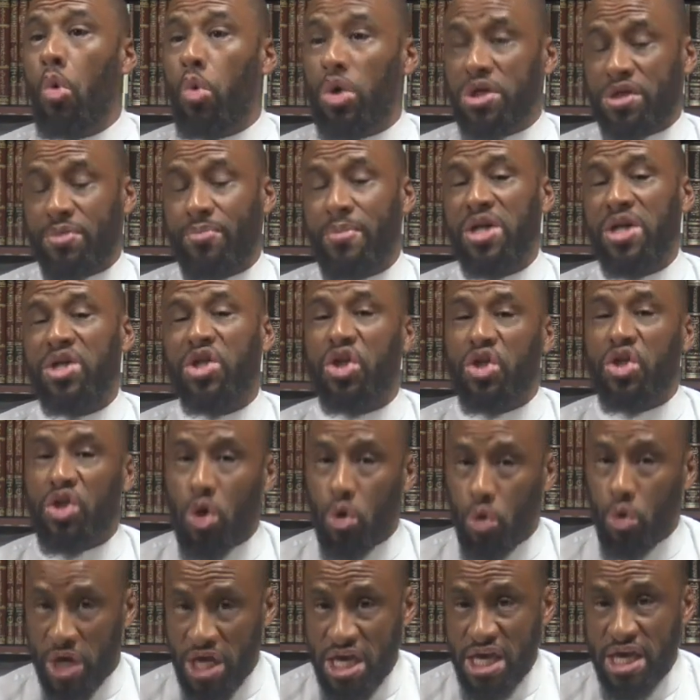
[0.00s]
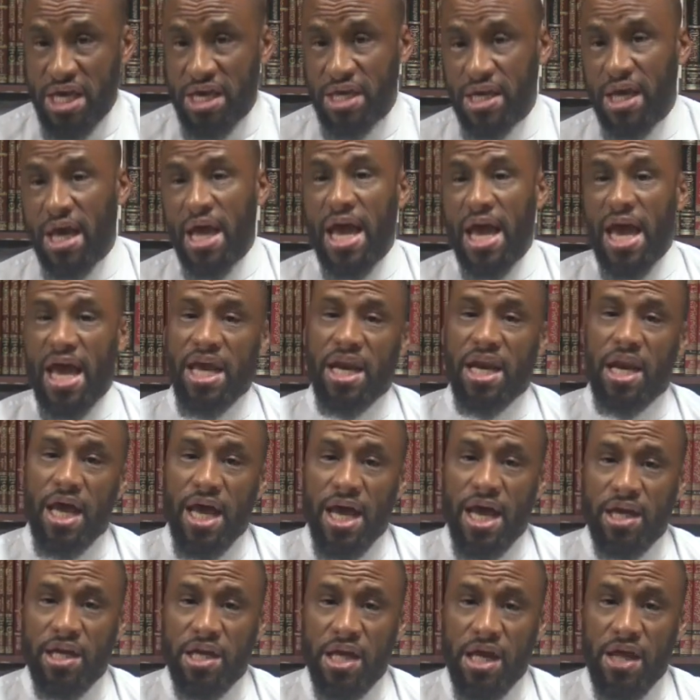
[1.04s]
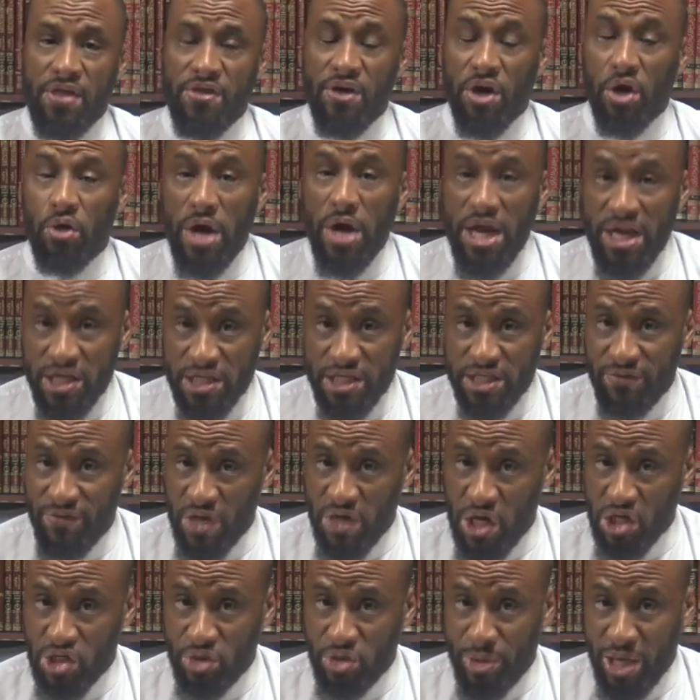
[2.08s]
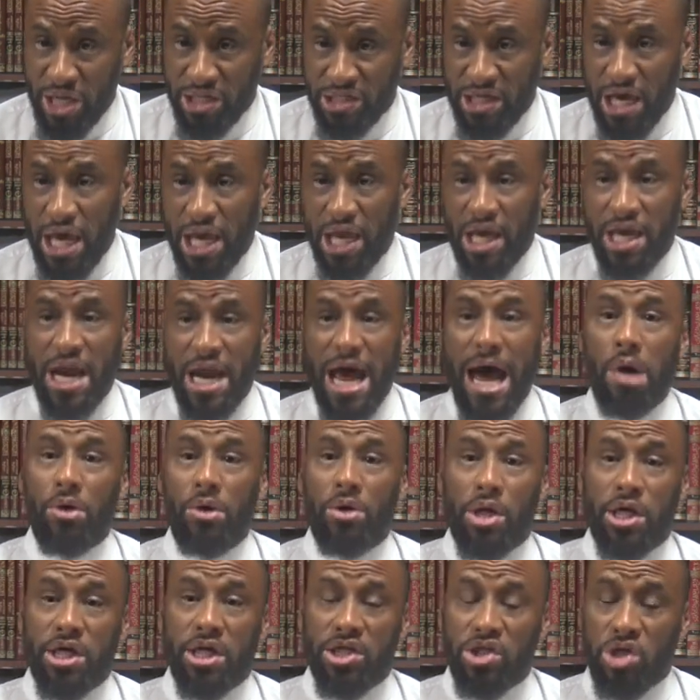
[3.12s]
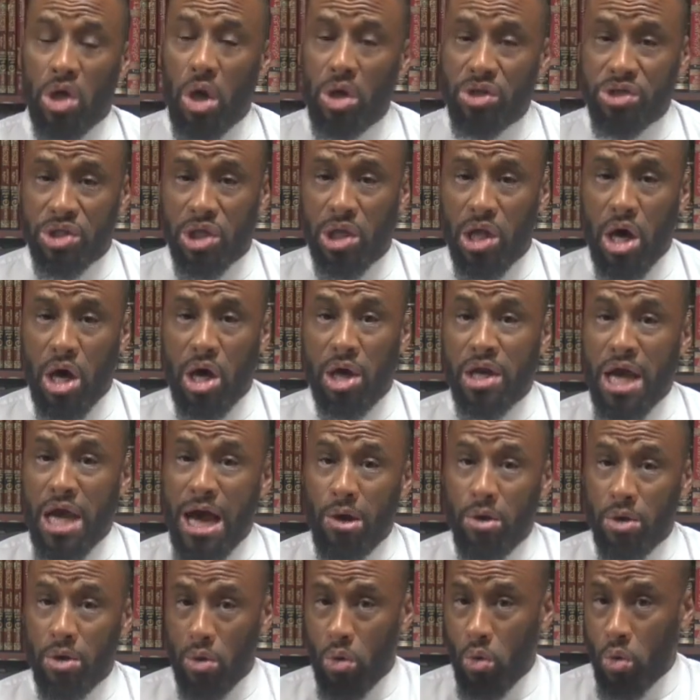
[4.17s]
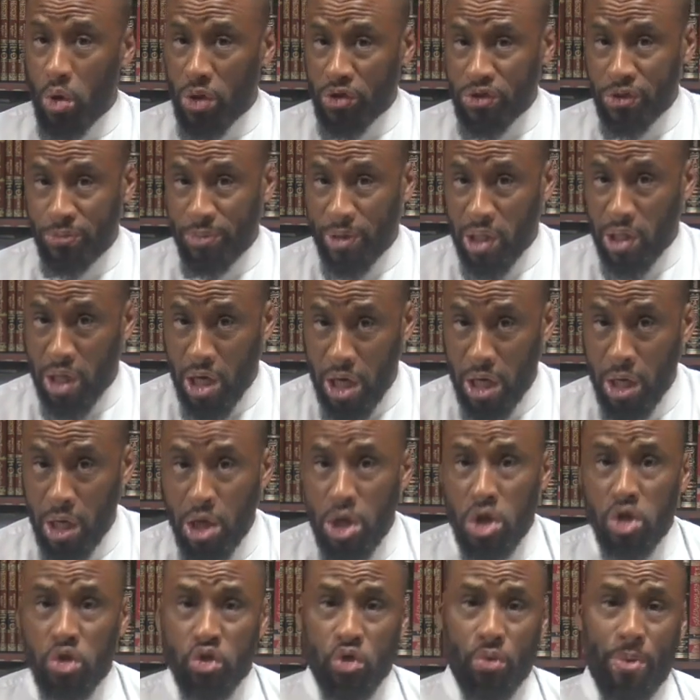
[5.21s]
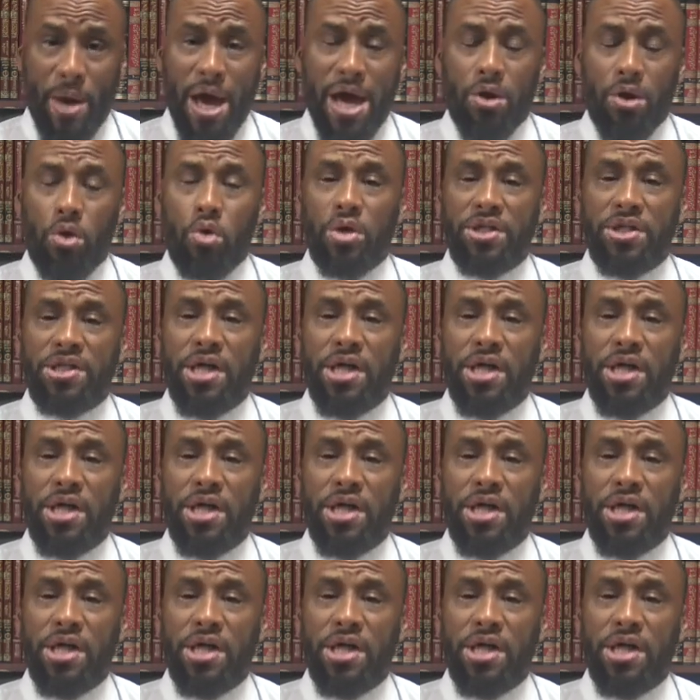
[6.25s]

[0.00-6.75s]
which mention tawheed and, and the greatness of Allah subhanahu wa ta'ala and how to exalt Allah and how to worship Allah subhanahu wa